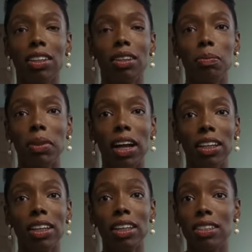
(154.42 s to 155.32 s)
Anna talked
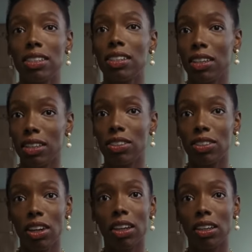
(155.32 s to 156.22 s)
about her ideas,
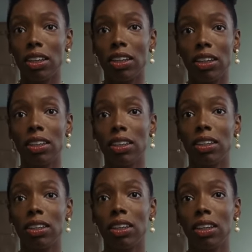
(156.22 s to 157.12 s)
which intrigued
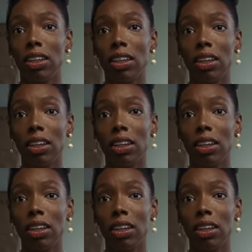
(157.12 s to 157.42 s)
Zora.